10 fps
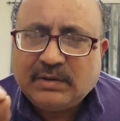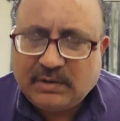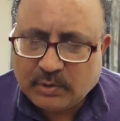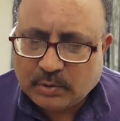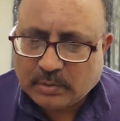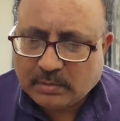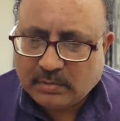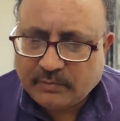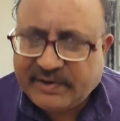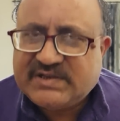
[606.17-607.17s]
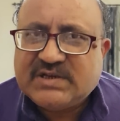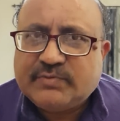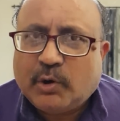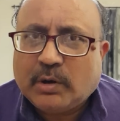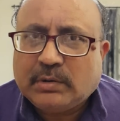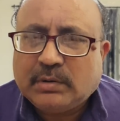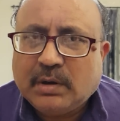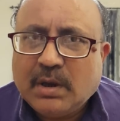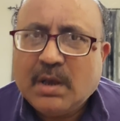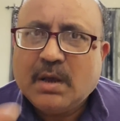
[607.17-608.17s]
to wage this war.
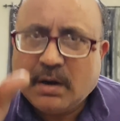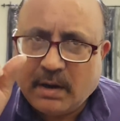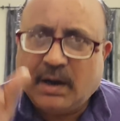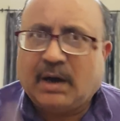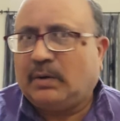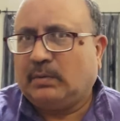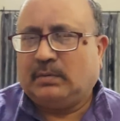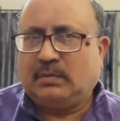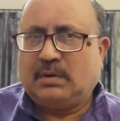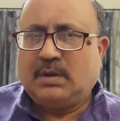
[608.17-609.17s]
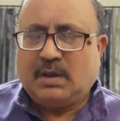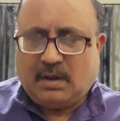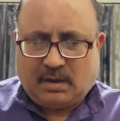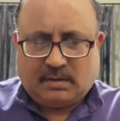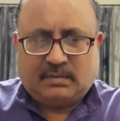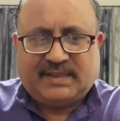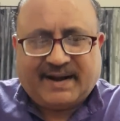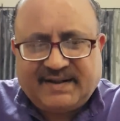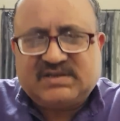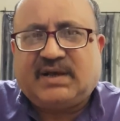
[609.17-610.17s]
Now,
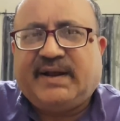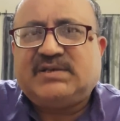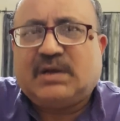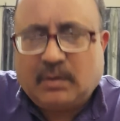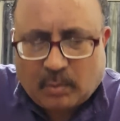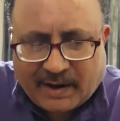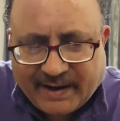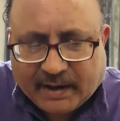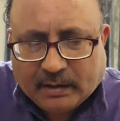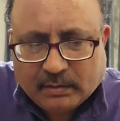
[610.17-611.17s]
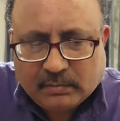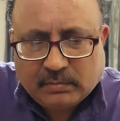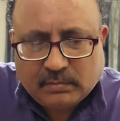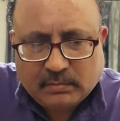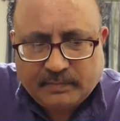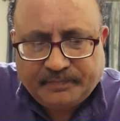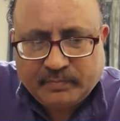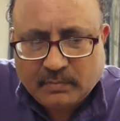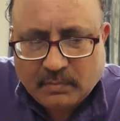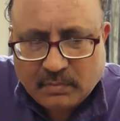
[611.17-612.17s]
that is the reason why
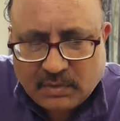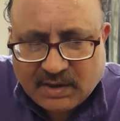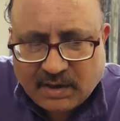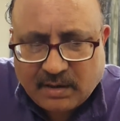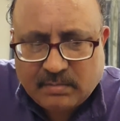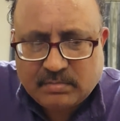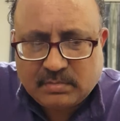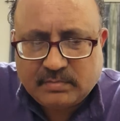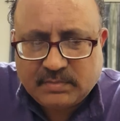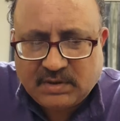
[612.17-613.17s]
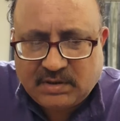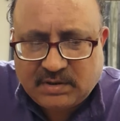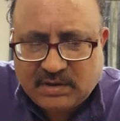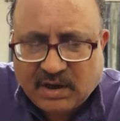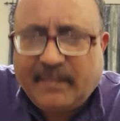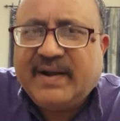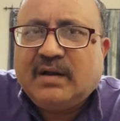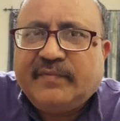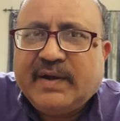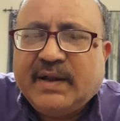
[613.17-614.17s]
the government
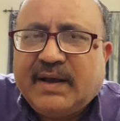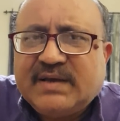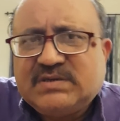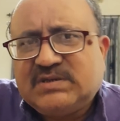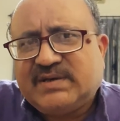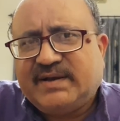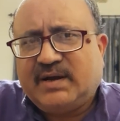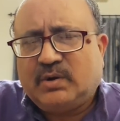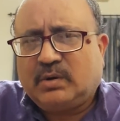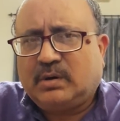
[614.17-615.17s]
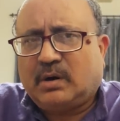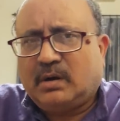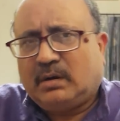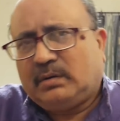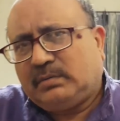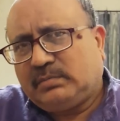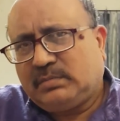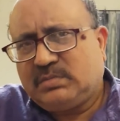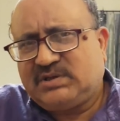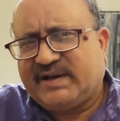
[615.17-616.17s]
of India has decided to call
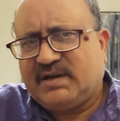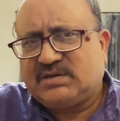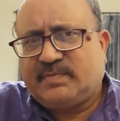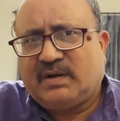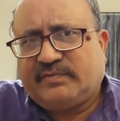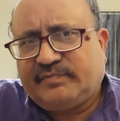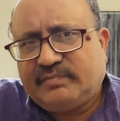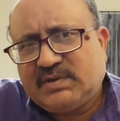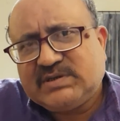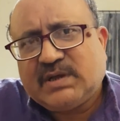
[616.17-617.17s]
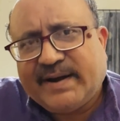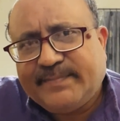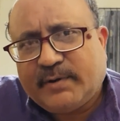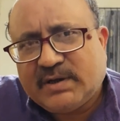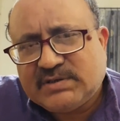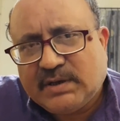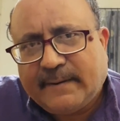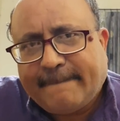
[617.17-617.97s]
China's bluff. This is the right policy.